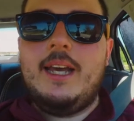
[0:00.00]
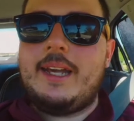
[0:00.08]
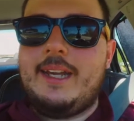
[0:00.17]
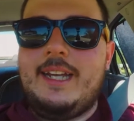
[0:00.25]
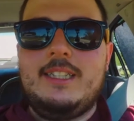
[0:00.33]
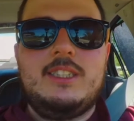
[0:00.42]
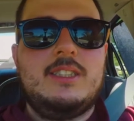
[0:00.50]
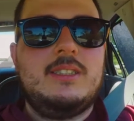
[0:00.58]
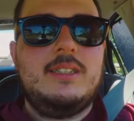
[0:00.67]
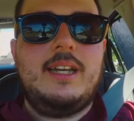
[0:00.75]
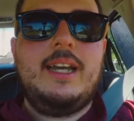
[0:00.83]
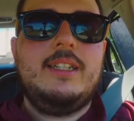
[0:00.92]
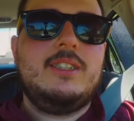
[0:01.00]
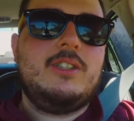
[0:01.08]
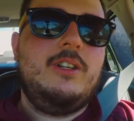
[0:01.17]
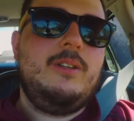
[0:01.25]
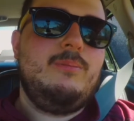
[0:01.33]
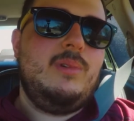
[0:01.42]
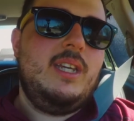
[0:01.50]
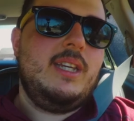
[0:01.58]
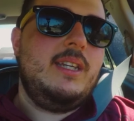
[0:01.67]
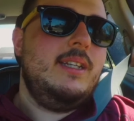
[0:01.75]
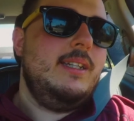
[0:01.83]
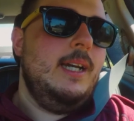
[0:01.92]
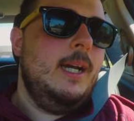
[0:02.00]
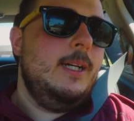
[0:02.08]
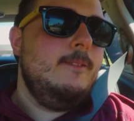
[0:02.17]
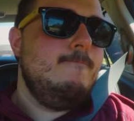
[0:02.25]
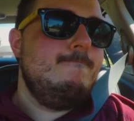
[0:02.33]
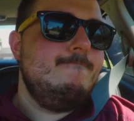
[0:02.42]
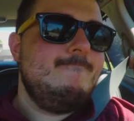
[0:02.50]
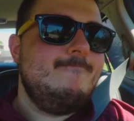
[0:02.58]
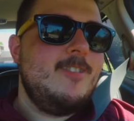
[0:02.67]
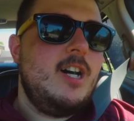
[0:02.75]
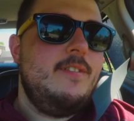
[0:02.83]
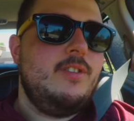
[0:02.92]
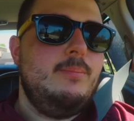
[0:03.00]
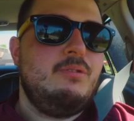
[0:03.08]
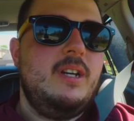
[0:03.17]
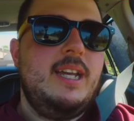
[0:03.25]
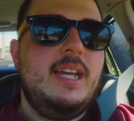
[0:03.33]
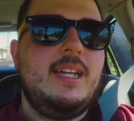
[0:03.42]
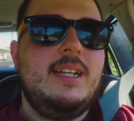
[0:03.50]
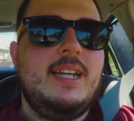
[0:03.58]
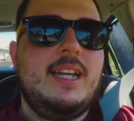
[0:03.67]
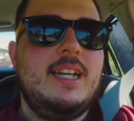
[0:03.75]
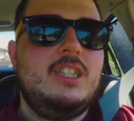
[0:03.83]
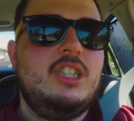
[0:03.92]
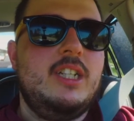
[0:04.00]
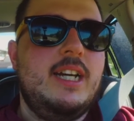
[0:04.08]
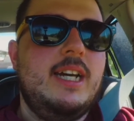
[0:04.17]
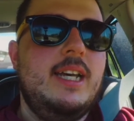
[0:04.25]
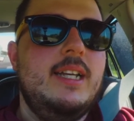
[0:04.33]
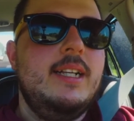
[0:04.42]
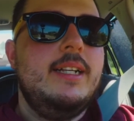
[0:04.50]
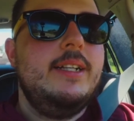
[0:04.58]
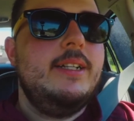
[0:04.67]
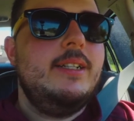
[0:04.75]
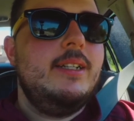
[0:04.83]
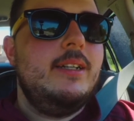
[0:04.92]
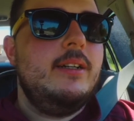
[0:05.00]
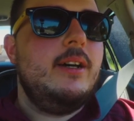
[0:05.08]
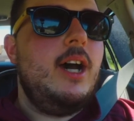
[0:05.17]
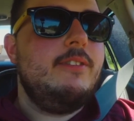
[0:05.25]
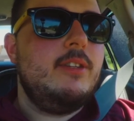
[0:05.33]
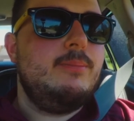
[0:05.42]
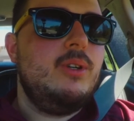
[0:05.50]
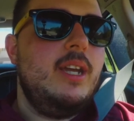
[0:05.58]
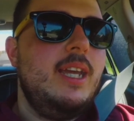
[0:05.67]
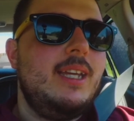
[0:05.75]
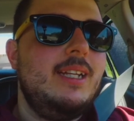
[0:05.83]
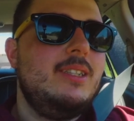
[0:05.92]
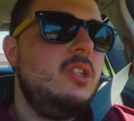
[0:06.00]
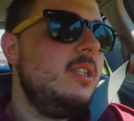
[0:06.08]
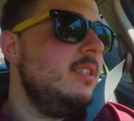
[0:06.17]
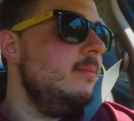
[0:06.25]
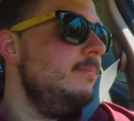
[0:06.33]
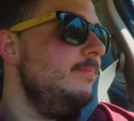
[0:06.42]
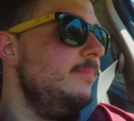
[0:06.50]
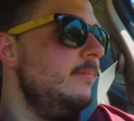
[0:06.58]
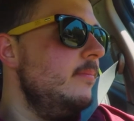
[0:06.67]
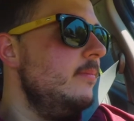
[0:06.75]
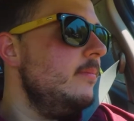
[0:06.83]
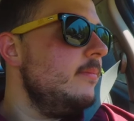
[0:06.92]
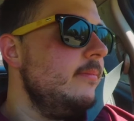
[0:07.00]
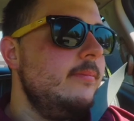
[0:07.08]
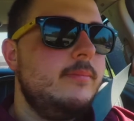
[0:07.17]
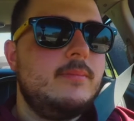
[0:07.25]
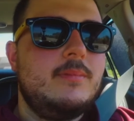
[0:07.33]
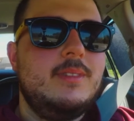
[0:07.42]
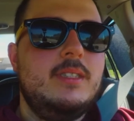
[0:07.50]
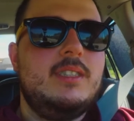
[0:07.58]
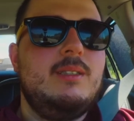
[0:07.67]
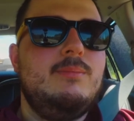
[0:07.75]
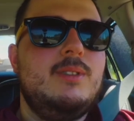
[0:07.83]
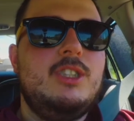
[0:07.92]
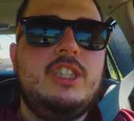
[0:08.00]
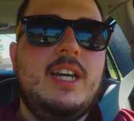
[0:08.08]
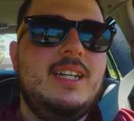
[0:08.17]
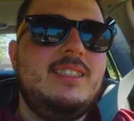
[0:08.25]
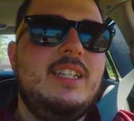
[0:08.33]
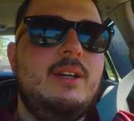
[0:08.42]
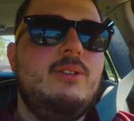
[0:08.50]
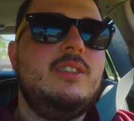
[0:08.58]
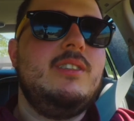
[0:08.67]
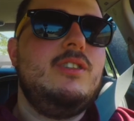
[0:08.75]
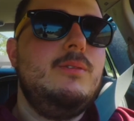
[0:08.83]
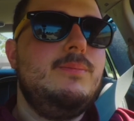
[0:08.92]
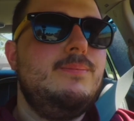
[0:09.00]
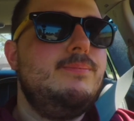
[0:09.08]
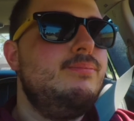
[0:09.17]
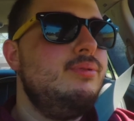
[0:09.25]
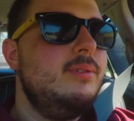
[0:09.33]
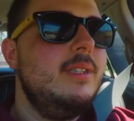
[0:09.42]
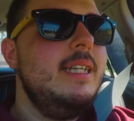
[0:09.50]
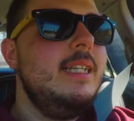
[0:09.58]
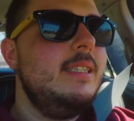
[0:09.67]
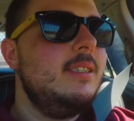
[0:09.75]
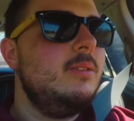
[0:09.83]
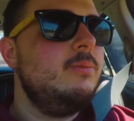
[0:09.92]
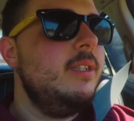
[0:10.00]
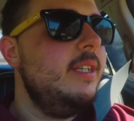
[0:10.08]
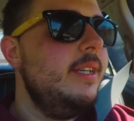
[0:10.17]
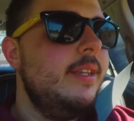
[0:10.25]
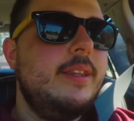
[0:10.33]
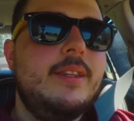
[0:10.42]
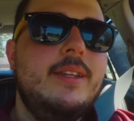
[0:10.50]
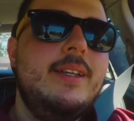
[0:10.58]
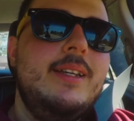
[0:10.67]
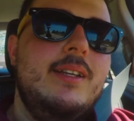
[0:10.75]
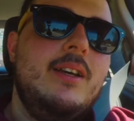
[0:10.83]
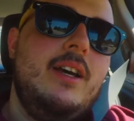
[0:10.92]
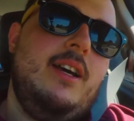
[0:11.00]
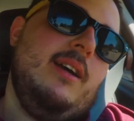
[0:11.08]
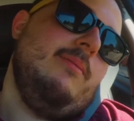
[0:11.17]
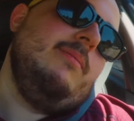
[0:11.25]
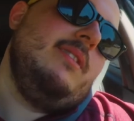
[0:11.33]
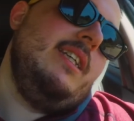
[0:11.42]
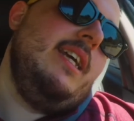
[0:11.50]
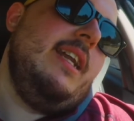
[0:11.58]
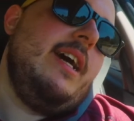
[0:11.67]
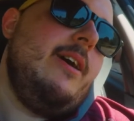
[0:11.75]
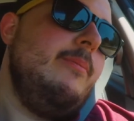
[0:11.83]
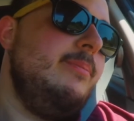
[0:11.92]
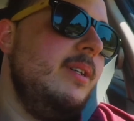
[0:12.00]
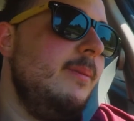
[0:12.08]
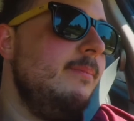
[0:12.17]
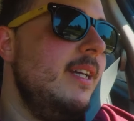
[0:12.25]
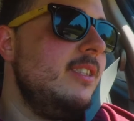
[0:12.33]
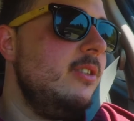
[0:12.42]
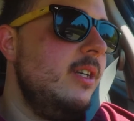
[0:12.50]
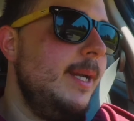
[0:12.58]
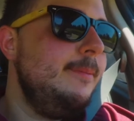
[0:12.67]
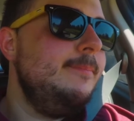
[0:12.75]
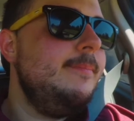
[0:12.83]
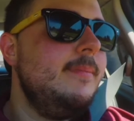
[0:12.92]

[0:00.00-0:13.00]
I just couldn't make off the break, and I got shot off the break, and I took some shots that I wasn't too pleased with to get out, but that's all right.